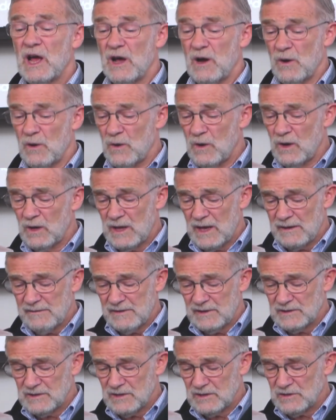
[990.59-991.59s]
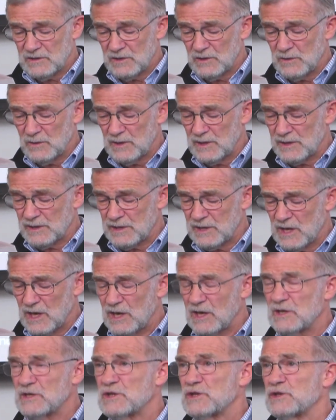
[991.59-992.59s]
uh, all having to do with
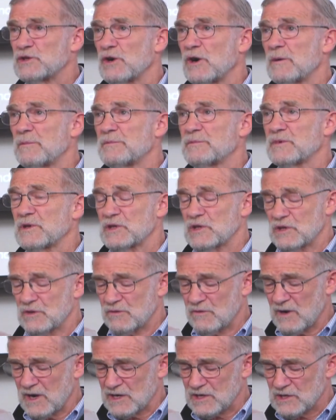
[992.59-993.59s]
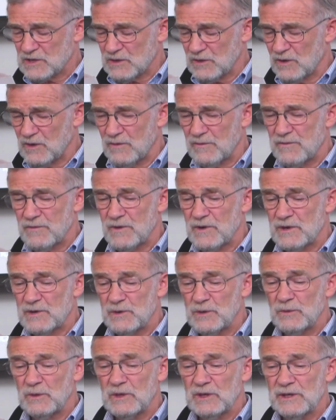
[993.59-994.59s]
sharp distress over a
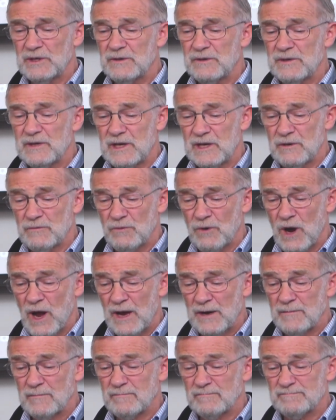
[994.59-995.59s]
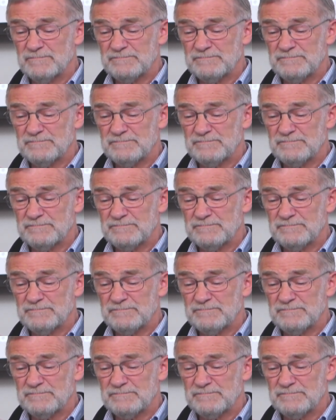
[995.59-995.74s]
nuclear Iran.